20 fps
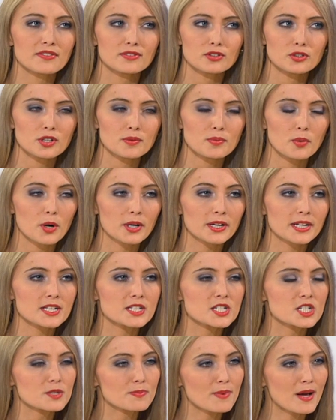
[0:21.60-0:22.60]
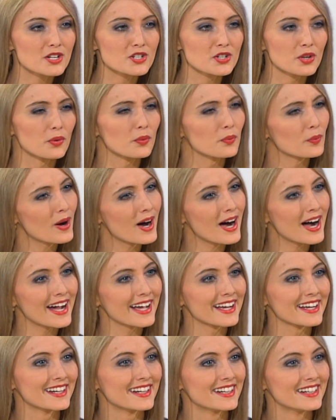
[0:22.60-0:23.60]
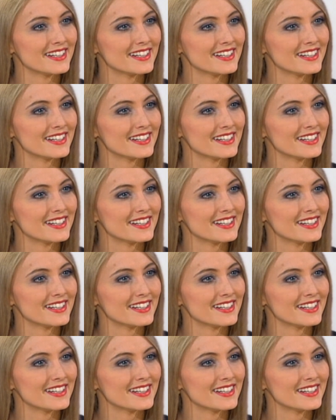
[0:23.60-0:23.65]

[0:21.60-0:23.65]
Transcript: of Lüneburg is special. Why?